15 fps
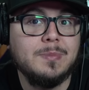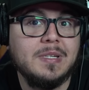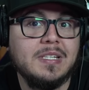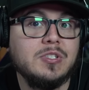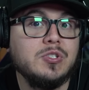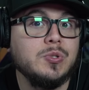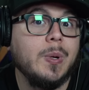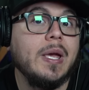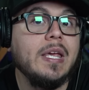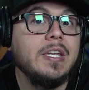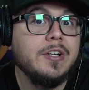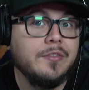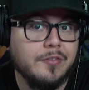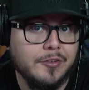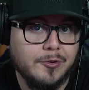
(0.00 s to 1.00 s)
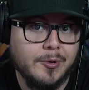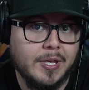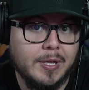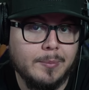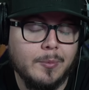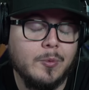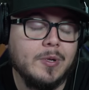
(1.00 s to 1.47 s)
me to interview
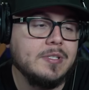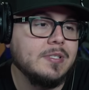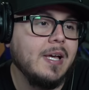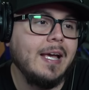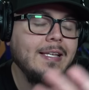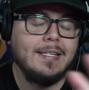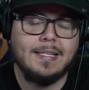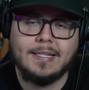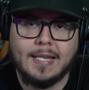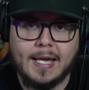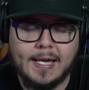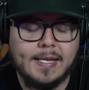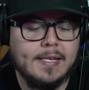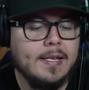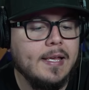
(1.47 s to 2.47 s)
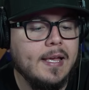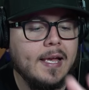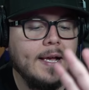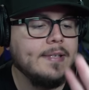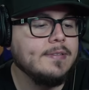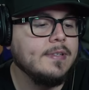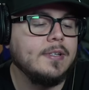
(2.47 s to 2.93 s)
him, which I denied.
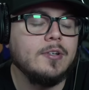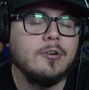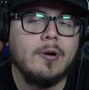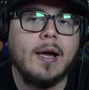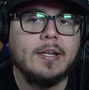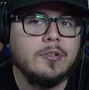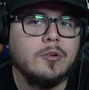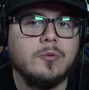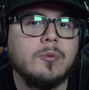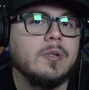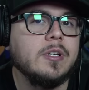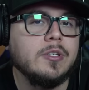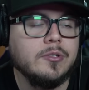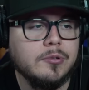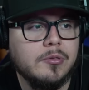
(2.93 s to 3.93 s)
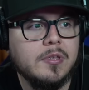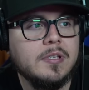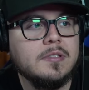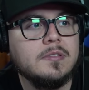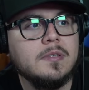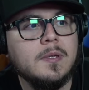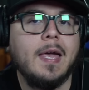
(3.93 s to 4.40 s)
I said, no, I don't want to do
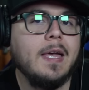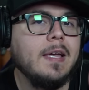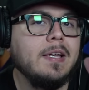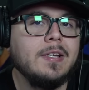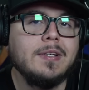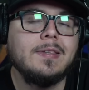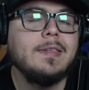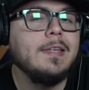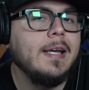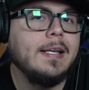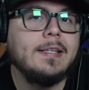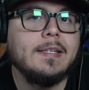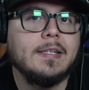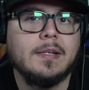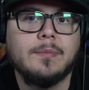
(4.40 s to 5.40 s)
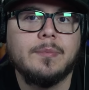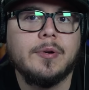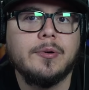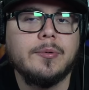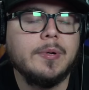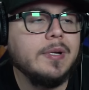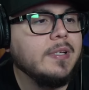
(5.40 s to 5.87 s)
this. And good thing I didn't,
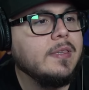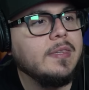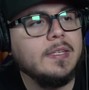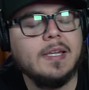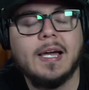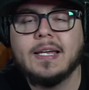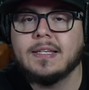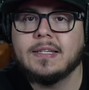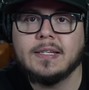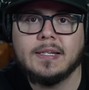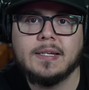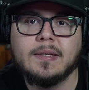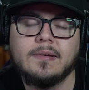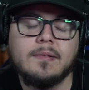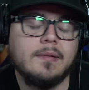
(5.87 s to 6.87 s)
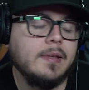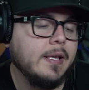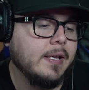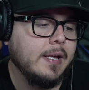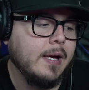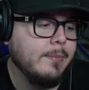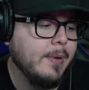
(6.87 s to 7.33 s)
bro. Good thing I didn't.
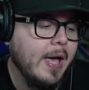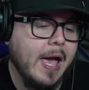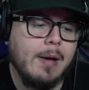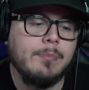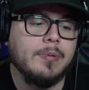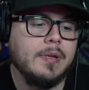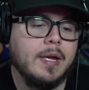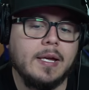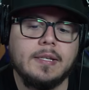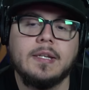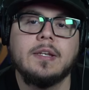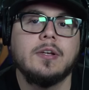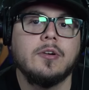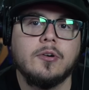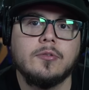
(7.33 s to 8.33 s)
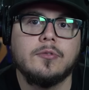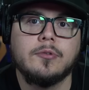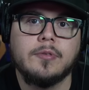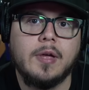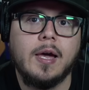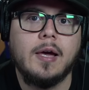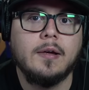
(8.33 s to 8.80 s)
Like, I'm happy I didn't go
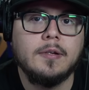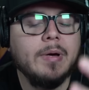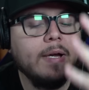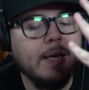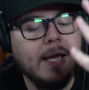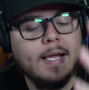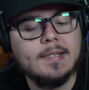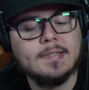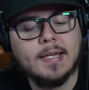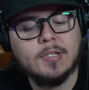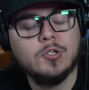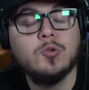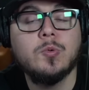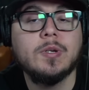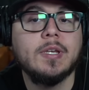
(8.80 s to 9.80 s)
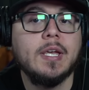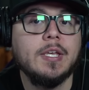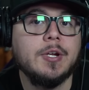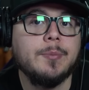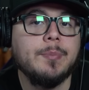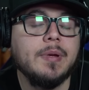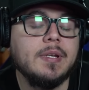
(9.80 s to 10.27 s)
through that. But guys, I do want to get
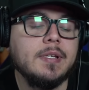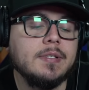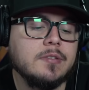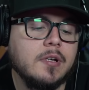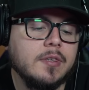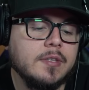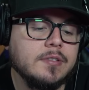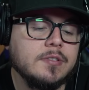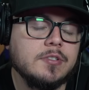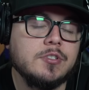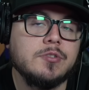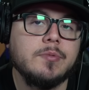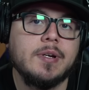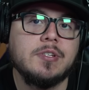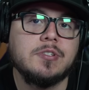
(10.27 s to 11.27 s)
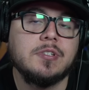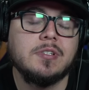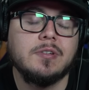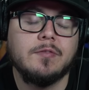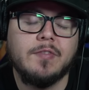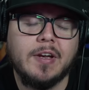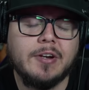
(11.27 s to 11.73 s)
your opinions on this
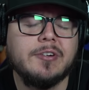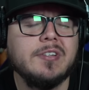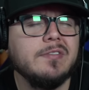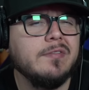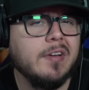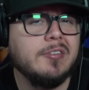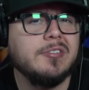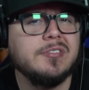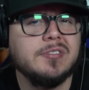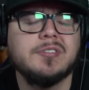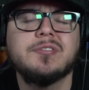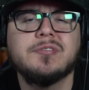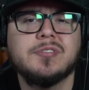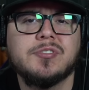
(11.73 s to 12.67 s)
situation. Very, very serious